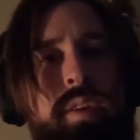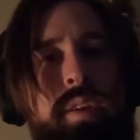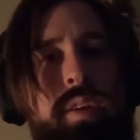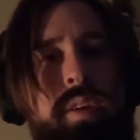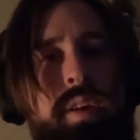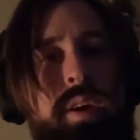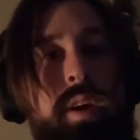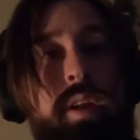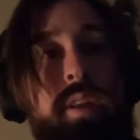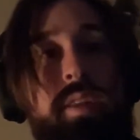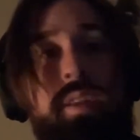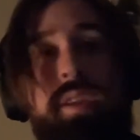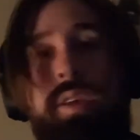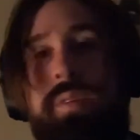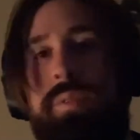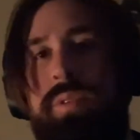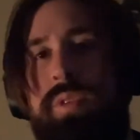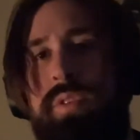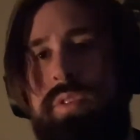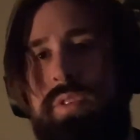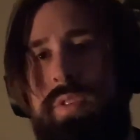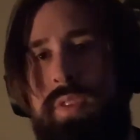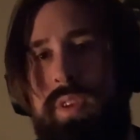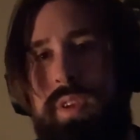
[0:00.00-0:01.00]
I'd never
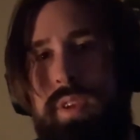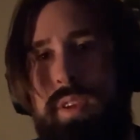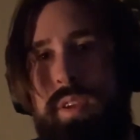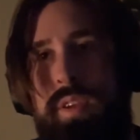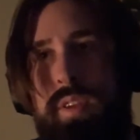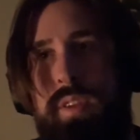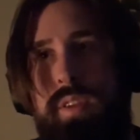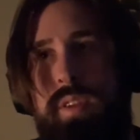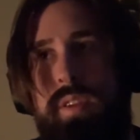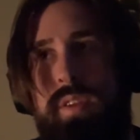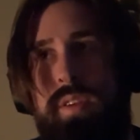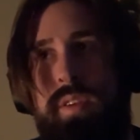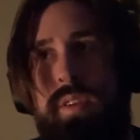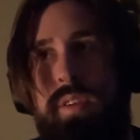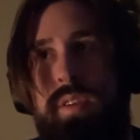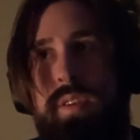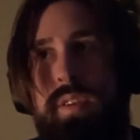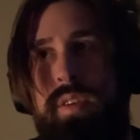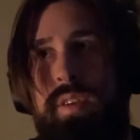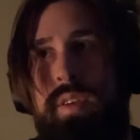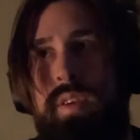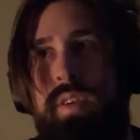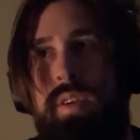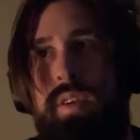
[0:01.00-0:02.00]
seen
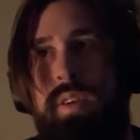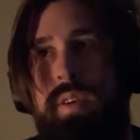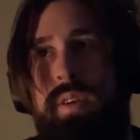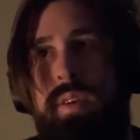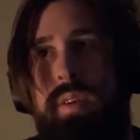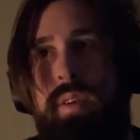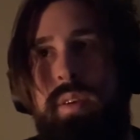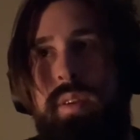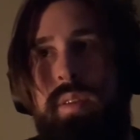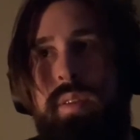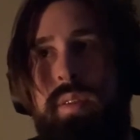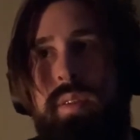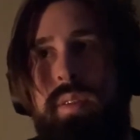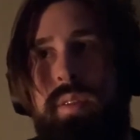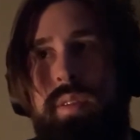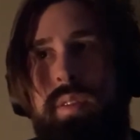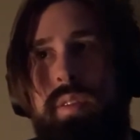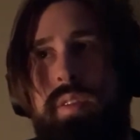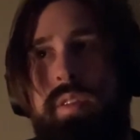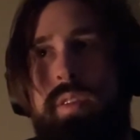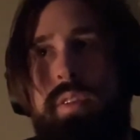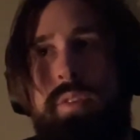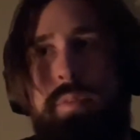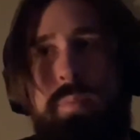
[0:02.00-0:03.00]

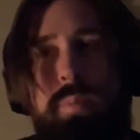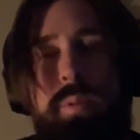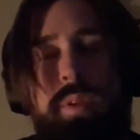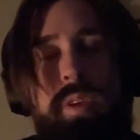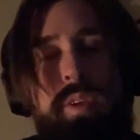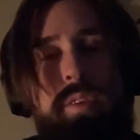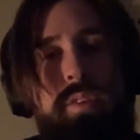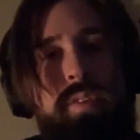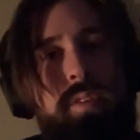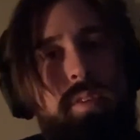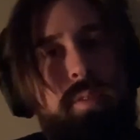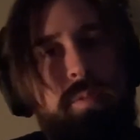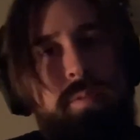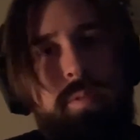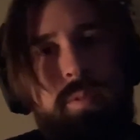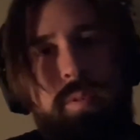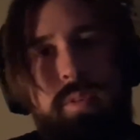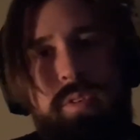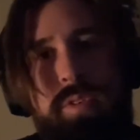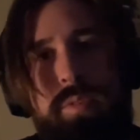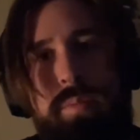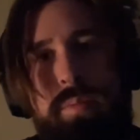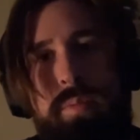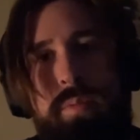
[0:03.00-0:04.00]
this place in the
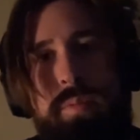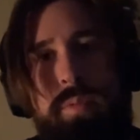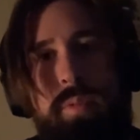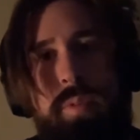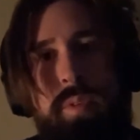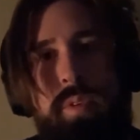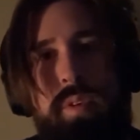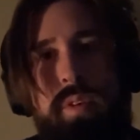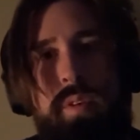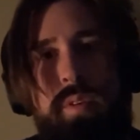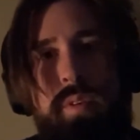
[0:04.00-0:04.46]
forest before.